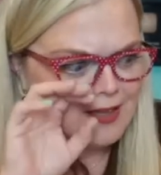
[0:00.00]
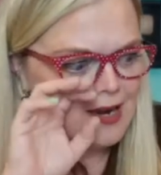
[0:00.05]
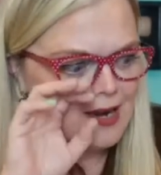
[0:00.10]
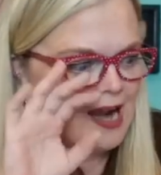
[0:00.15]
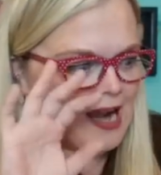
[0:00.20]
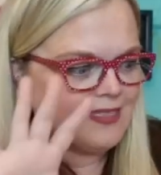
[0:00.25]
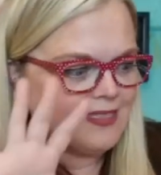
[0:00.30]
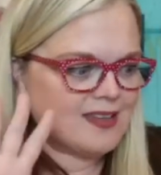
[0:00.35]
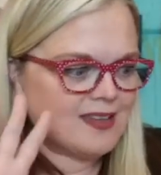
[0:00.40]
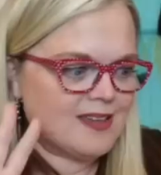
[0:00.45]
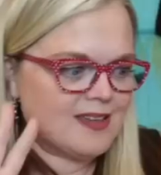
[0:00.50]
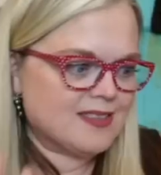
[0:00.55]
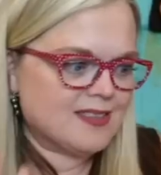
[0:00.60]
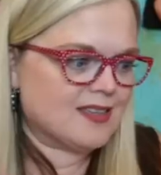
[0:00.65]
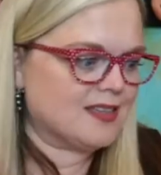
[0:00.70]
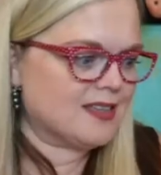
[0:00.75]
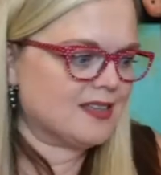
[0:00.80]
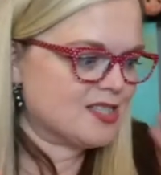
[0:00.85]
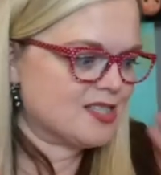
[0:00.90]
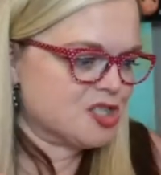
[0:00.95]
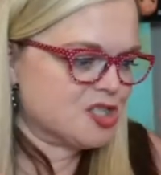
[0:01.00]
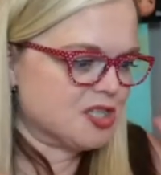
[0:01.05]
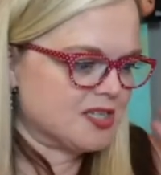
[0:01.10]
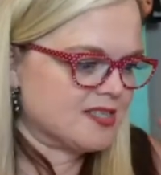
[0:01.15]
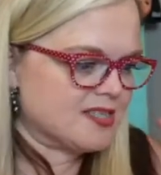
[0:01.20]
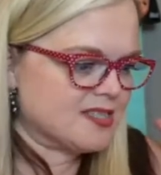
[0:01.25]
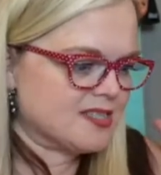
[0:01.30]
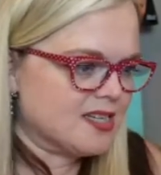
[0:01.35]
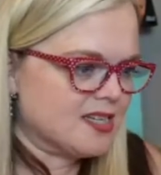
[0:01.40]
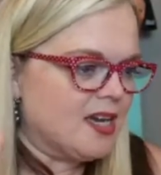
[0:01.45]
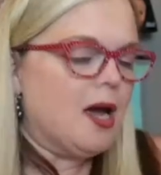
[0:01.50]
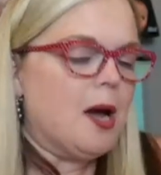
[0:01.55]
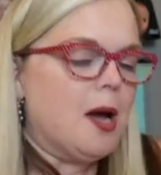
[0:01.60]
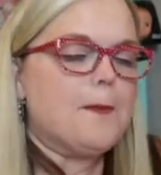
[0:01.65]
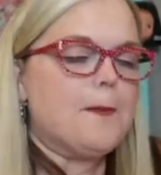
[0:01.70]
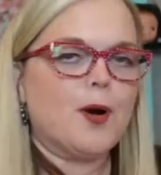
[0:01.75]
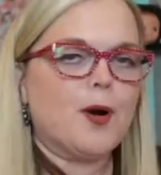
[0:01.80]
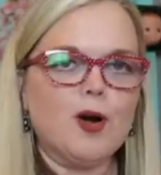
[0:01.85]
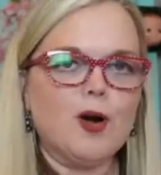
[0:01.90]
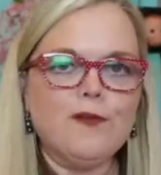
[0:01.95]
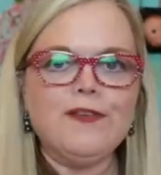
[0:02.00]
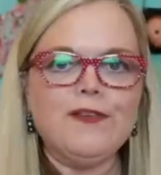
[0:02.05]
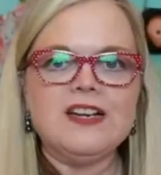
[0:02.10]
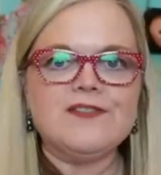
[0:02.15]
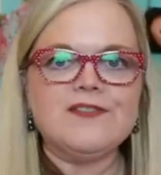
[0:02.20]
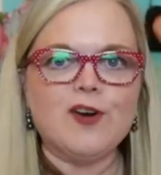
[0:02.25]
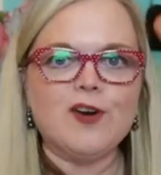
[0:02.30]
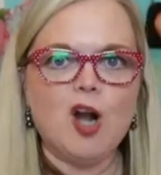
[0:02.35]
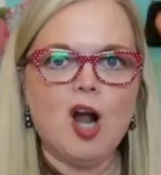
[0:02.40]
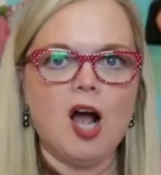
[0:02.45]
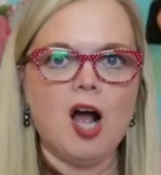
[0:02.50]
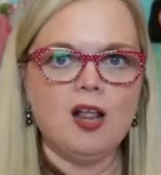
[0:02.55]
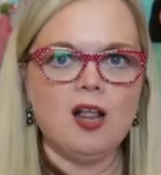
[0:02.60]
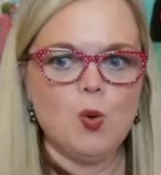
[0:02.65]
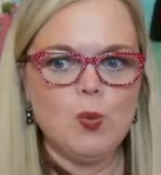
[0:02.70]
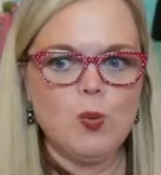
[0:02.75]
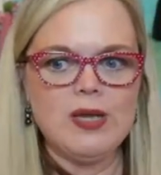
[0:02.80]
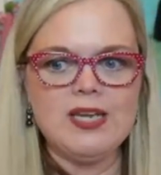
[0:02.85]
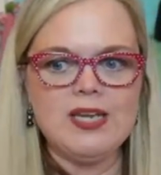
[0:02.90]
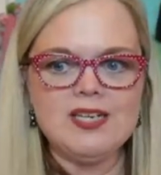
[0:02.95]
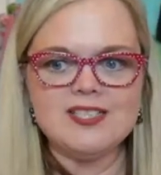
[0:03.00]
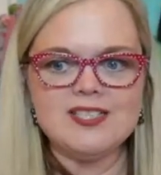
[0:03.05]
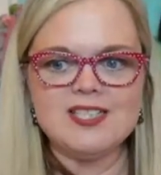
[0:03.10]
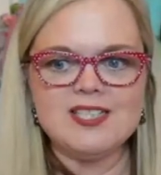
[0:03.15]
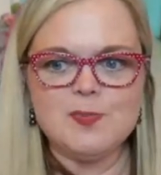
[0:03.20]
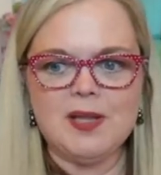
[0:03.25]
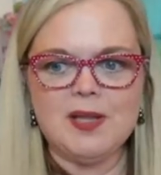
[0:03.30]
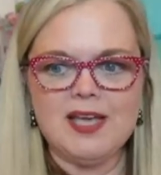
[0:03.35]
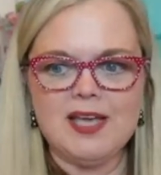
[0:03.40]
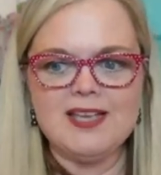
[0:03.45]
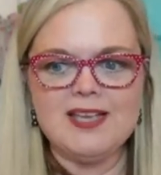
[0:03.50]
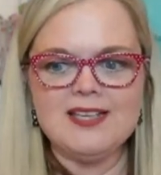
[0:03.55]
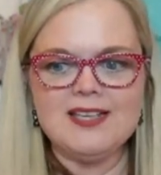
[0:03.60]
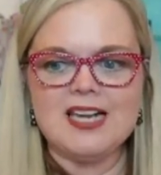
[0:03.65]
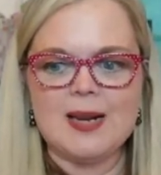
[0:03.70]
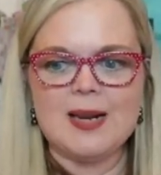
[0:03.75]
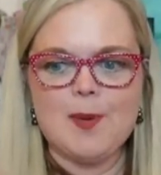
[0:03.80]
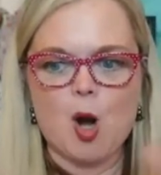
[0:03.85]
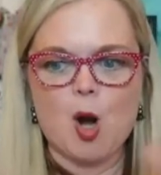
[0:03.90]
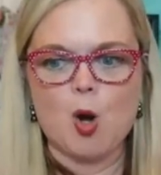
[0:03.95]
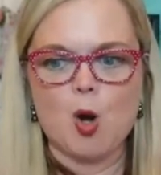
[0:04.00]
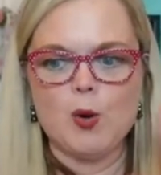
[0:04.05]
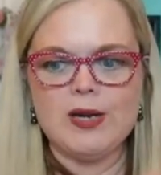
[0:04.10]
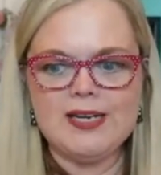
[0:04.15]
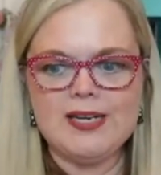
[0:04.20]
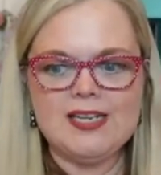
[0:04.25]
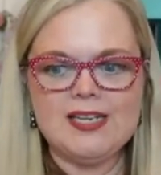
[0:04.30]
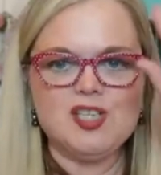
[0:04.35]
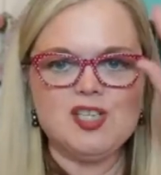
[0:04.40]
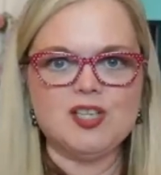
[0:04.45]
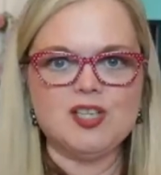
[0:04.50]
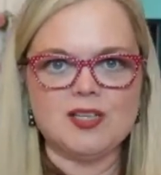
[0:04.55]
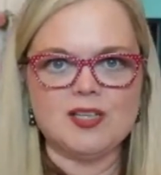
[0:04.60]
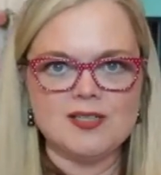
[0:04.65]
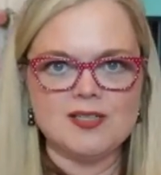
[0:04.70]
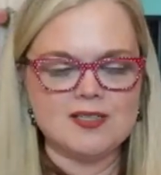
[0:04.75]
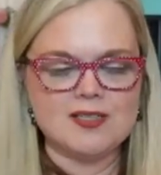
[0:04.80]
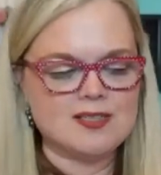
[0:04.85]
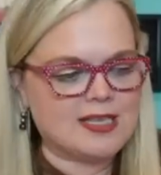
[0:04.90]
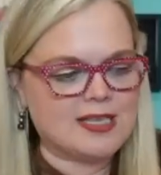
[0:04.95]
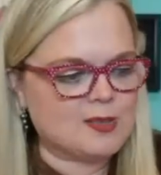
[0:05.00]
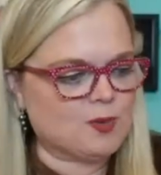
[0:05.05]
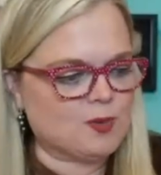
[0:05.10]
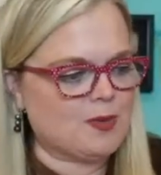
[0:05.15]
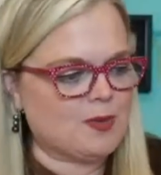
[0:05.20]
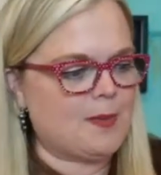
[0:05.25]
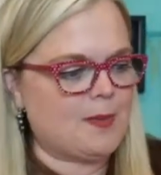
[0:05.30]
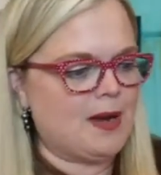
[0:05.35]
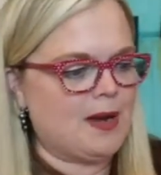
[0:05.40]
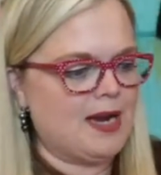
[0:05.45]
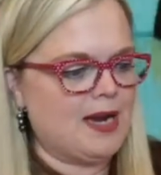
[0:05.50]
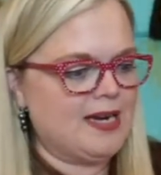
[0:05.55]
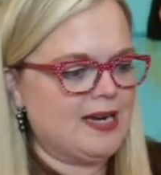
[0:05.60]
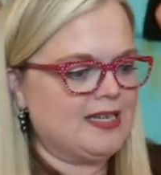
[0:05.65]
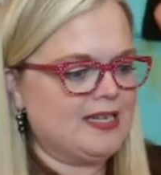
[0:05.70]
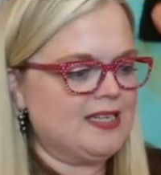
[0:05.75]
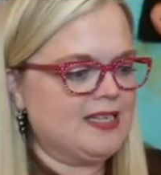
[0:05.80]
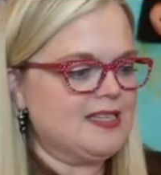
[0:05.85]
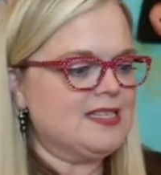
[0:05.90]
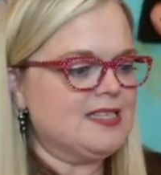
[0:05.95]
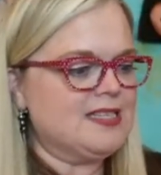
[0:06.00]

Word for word: I think that it's just perfect for Halloween displays and I'm already just that's where my mind is.